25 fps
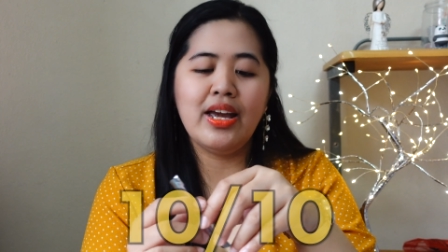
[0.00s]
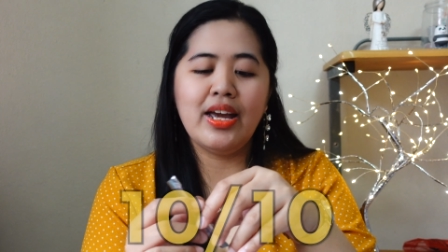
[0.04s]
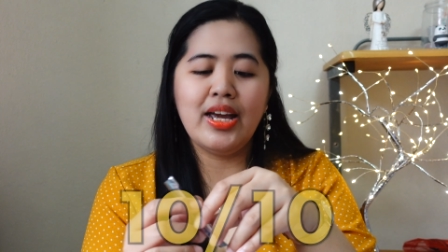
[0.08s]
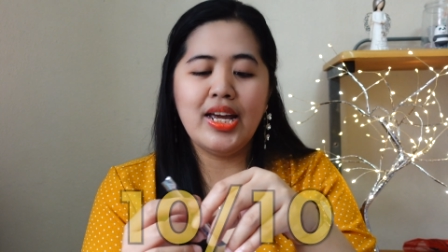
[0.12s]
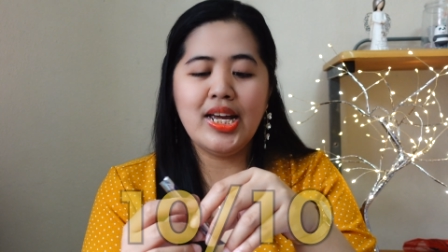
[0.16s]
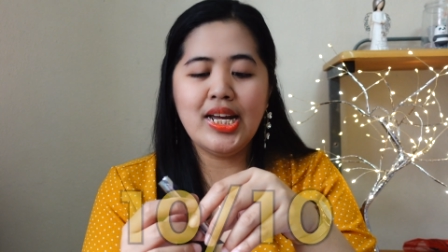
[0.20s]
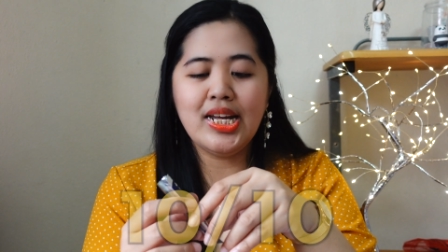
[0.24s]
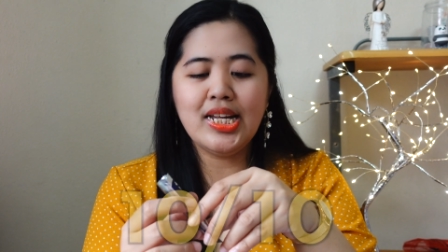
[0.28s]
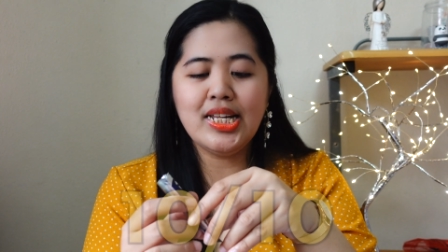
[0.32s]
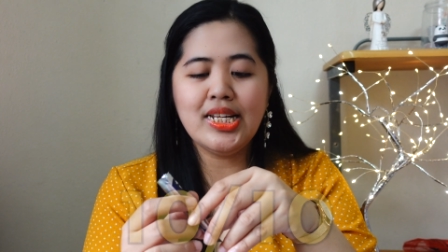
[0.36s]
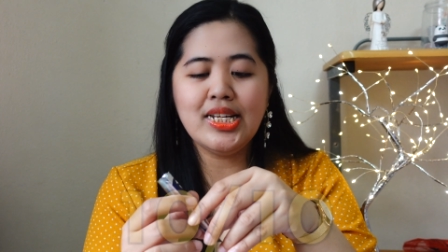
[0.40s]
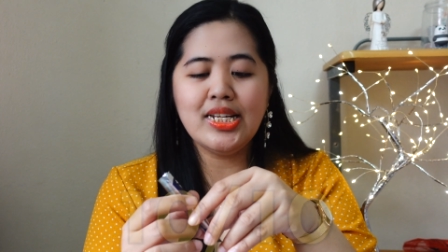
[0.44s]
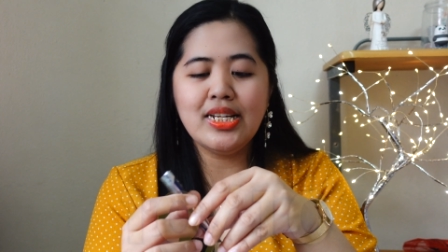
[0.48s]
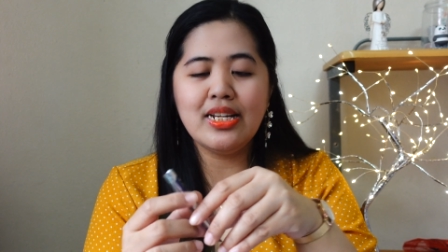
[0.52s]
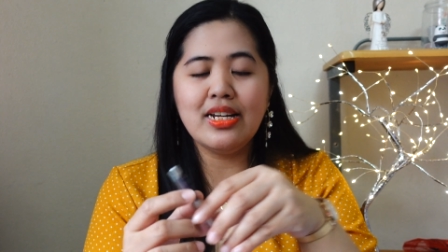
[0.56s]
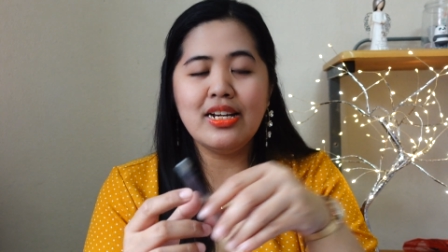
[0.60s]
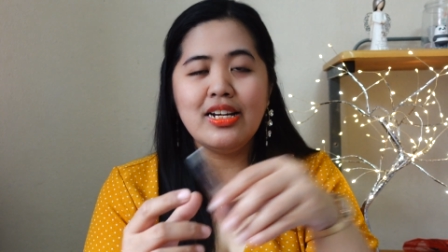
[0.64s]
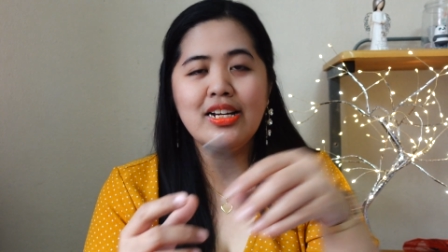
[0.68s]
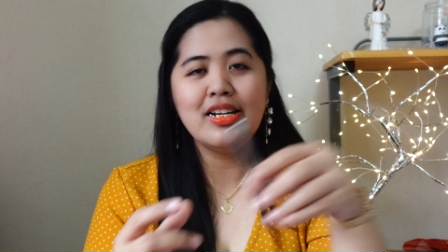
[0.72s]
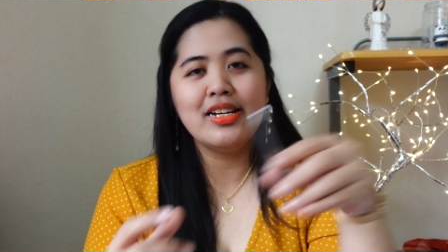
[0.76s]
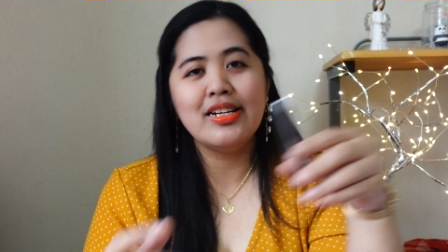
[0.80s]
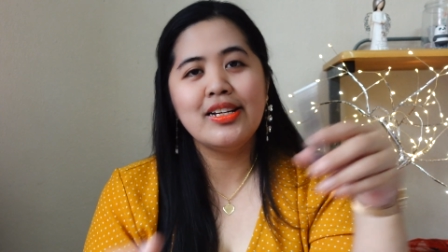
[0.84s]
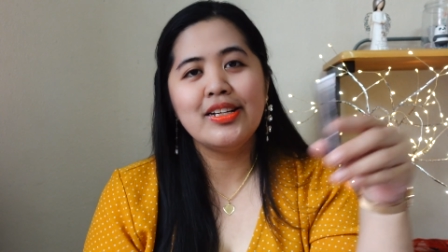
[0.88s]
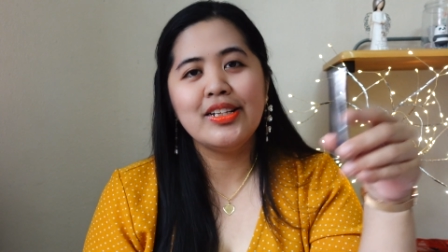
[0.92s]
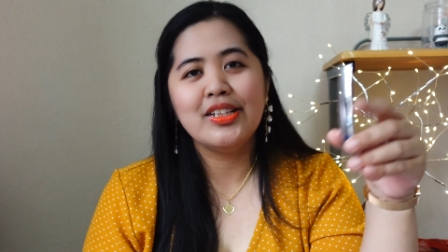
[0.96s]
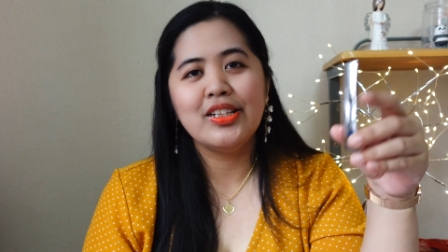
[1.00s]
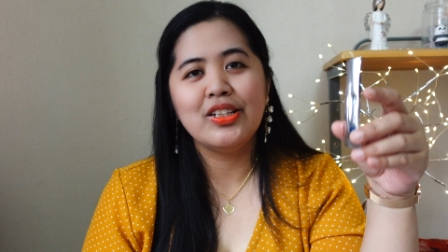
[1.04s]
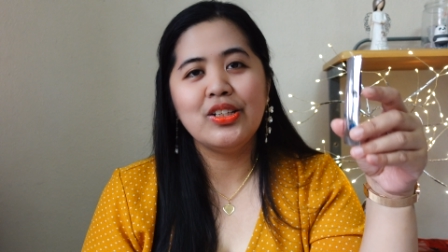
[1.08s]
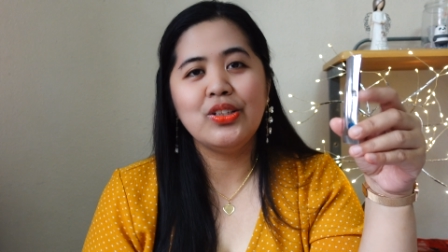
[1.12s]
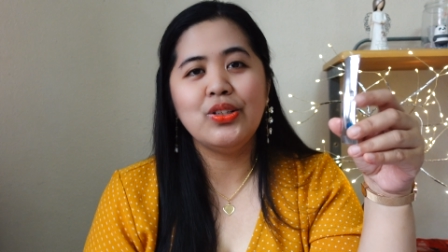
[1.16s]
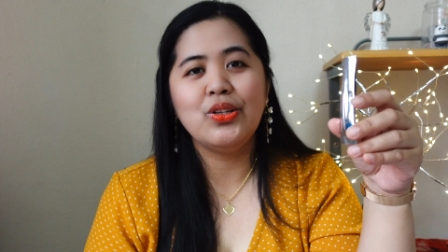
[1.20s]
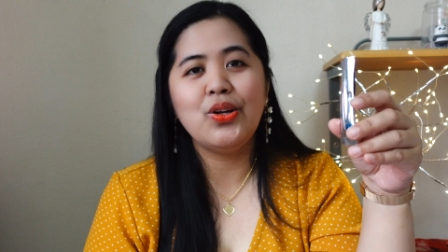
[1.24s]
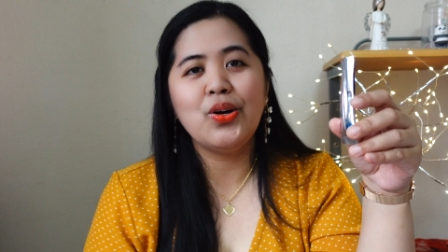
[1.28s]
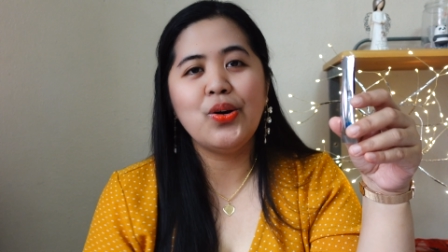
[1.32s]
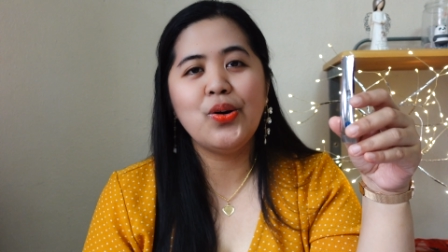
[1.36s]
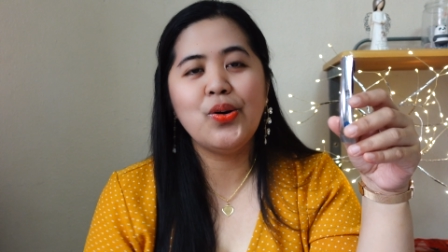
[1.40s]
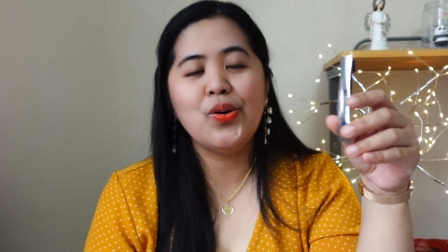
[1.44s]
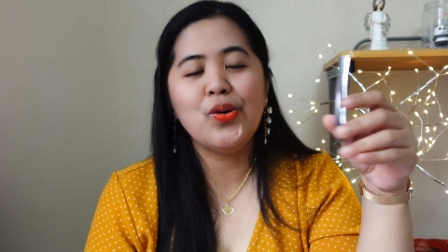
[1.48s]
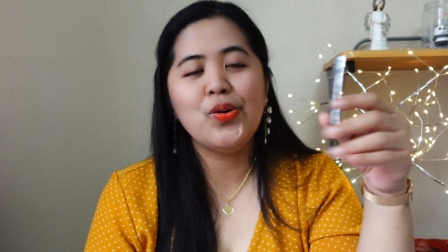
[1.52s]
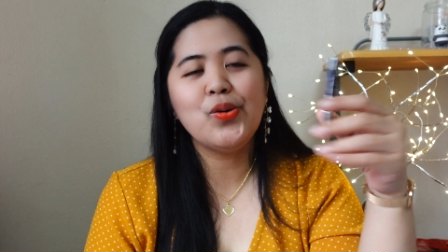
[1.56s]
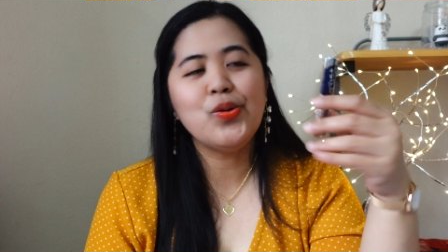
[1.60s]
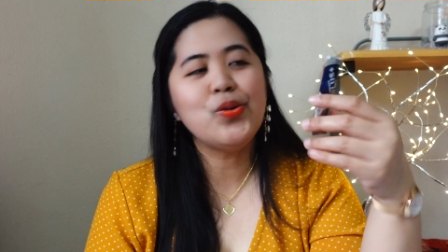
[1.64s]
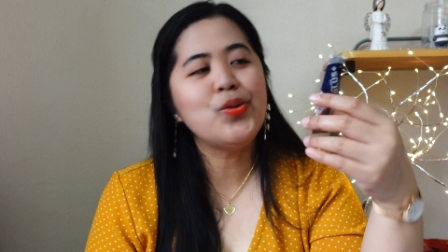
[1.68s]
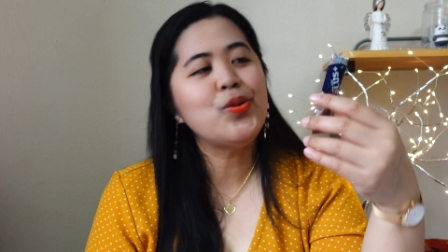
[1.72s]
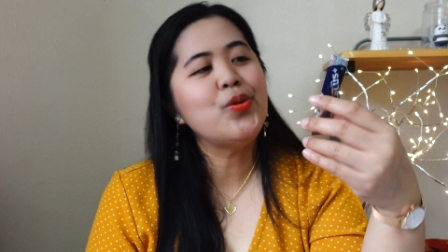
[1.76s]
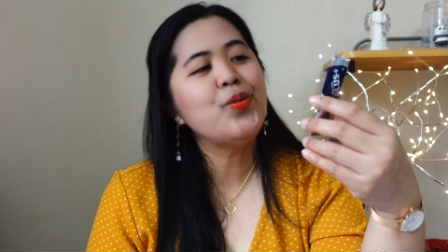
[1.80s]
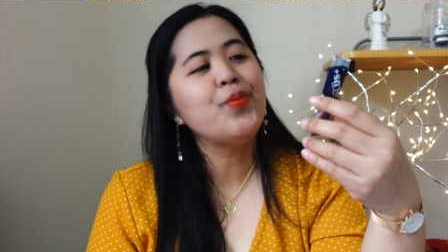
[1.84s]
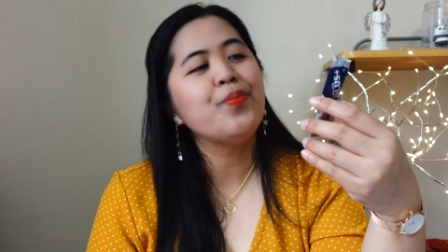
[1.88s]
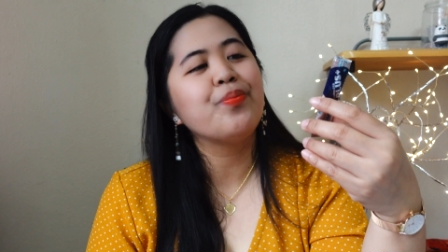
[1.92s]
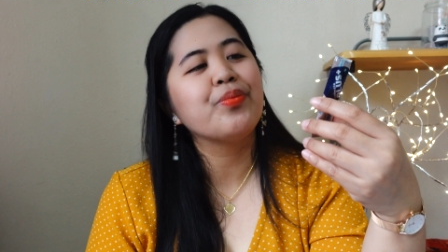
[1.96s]
and uh,
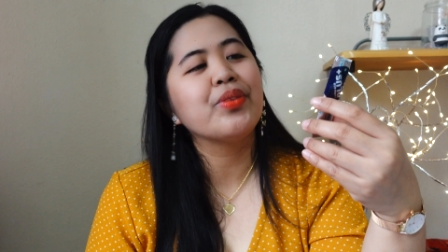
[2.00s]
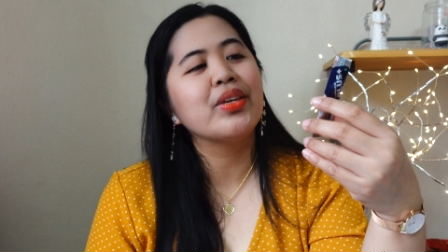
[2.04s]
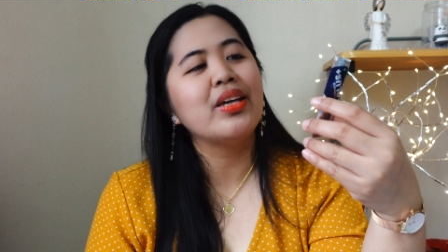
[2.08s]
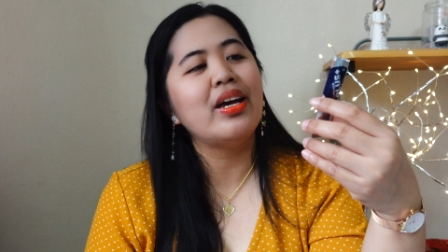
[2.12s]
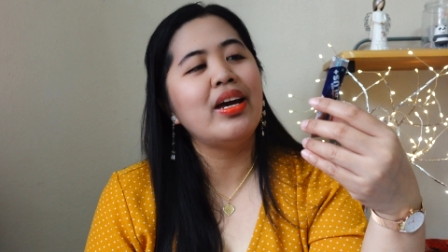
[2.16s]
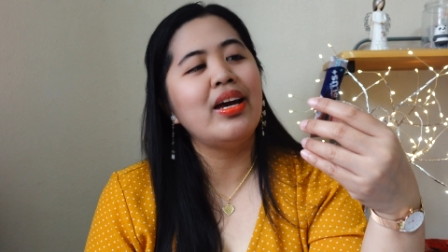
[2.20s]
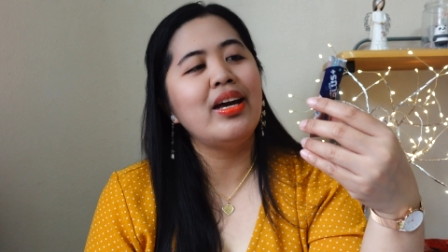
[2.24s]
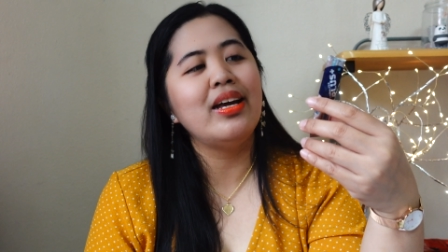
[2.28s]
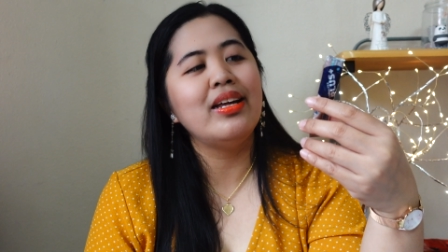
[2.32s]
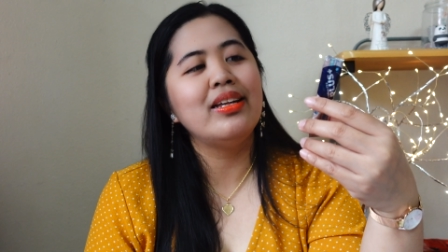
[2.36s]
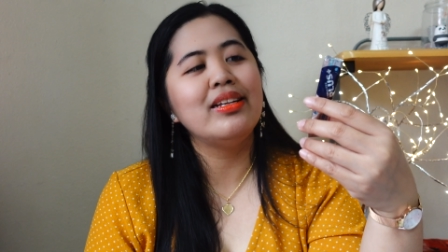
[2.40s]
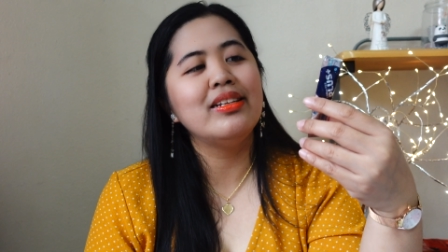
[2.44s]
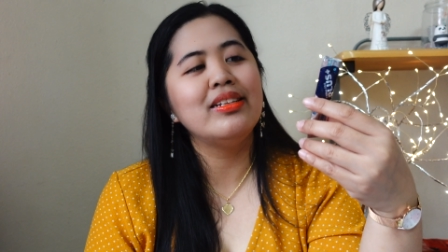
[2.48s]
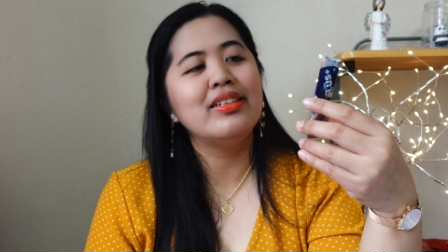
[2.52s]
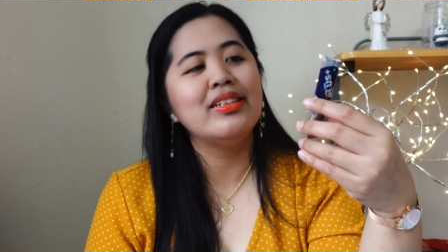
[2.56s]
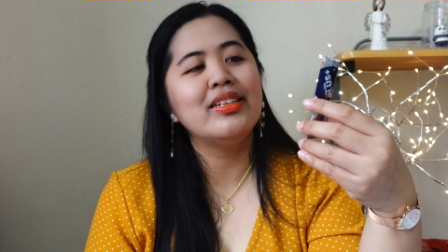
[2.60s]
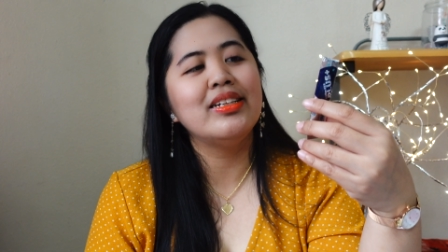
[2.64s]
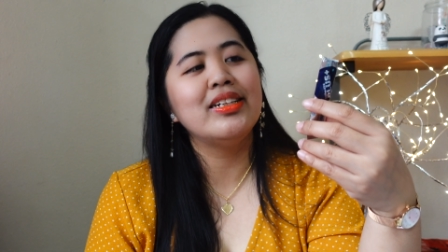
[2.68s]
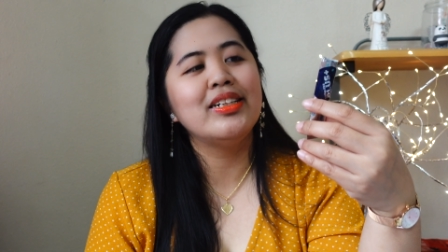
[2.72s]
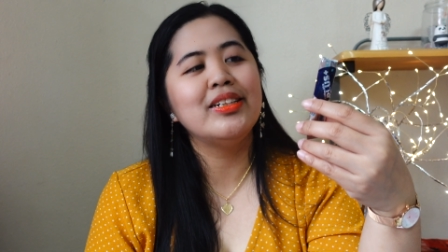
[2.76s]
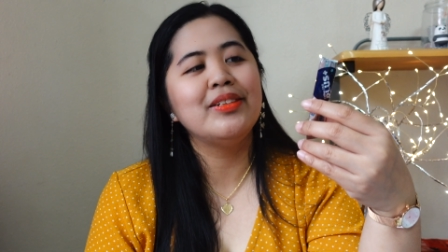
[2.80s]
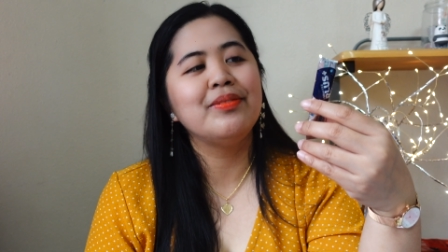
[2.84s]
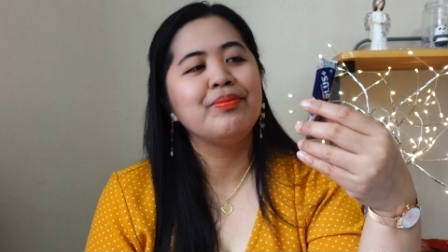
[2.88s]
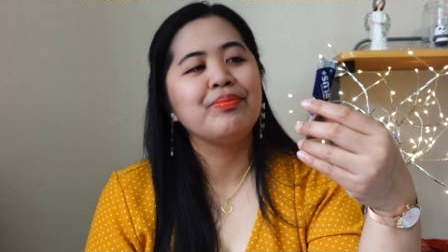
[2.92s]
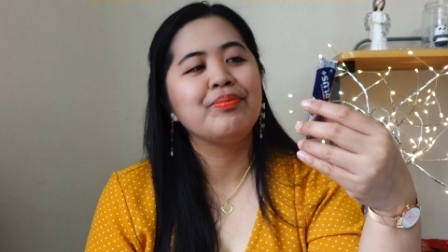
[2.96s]
no and uh,